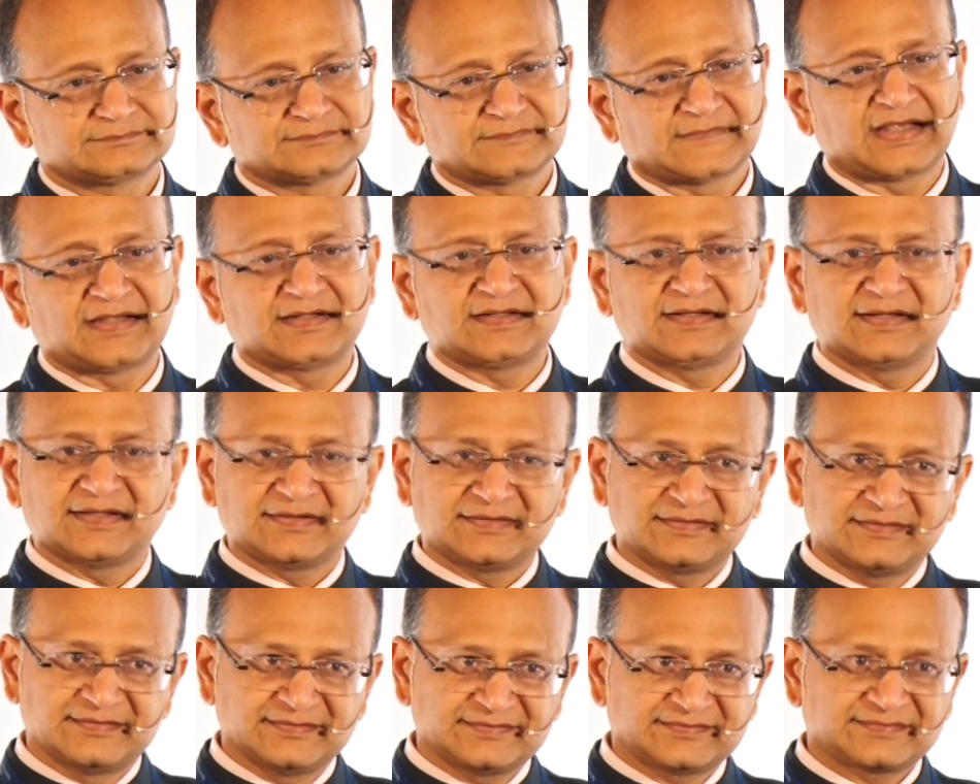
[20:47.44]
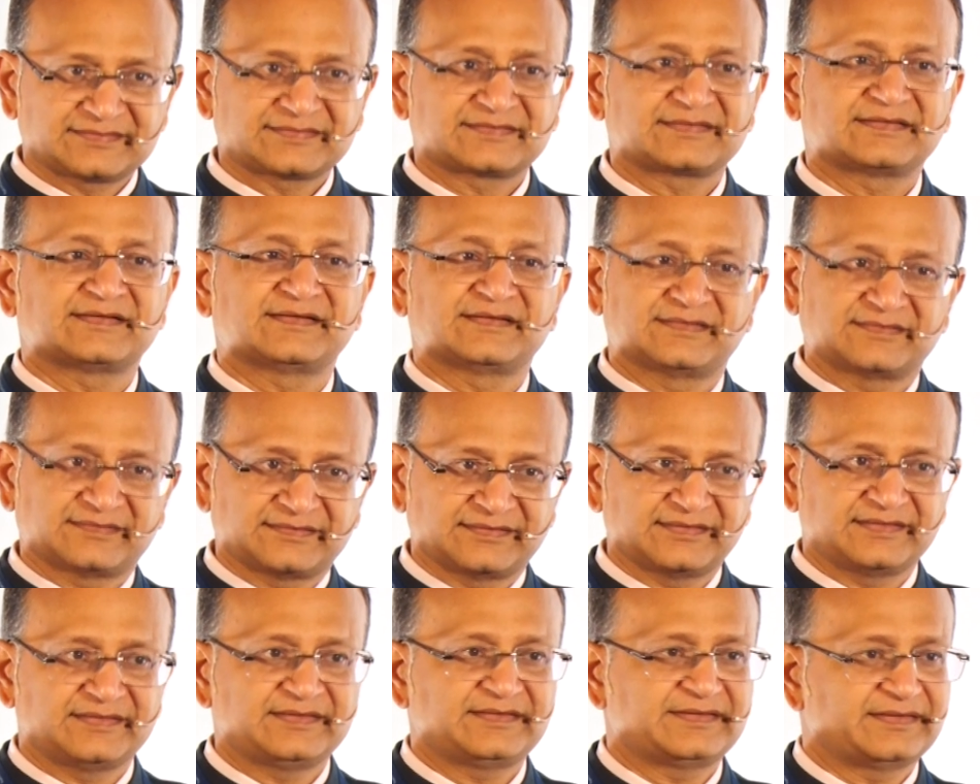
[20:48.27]
I let this
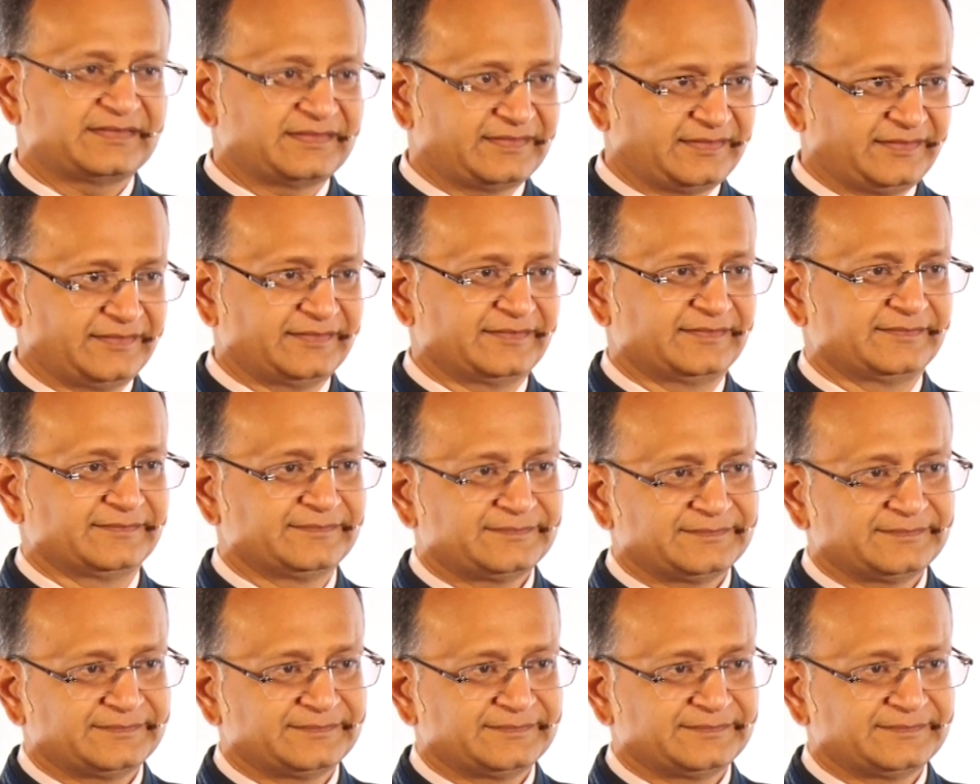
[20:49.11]
sink in.